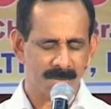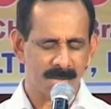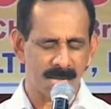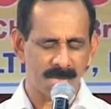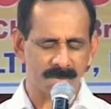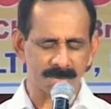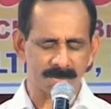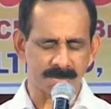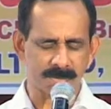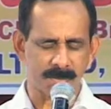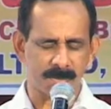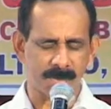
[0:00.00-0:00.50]

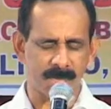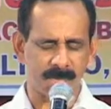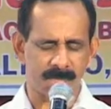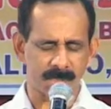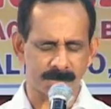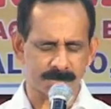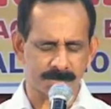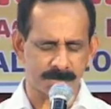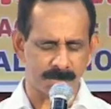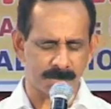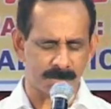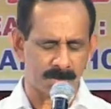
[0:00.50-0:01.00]
Ask for,
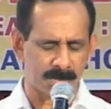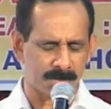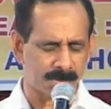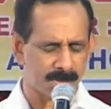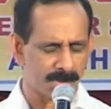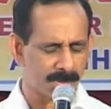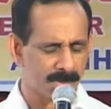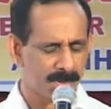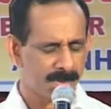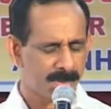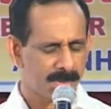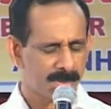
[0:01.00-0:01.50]
ask for
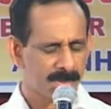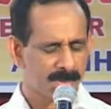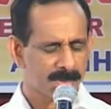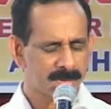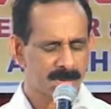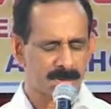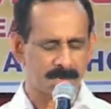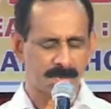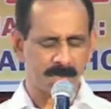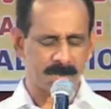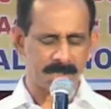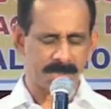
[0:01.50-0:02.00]

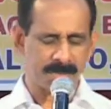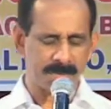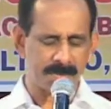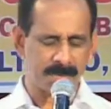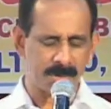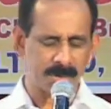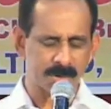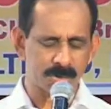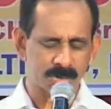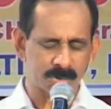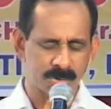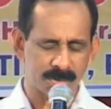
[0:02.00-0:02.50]
the
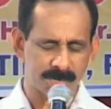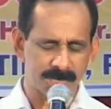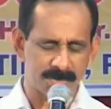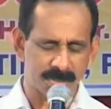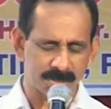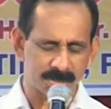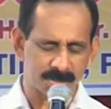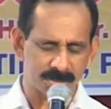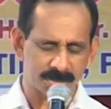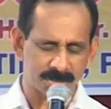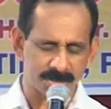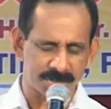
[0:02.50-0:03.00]
forgiveness of
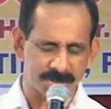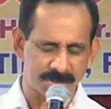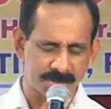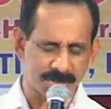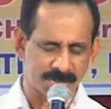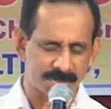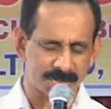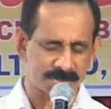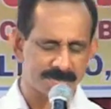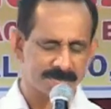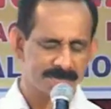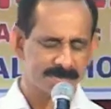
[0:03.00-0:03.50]
their
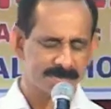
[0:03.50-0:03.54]
sins.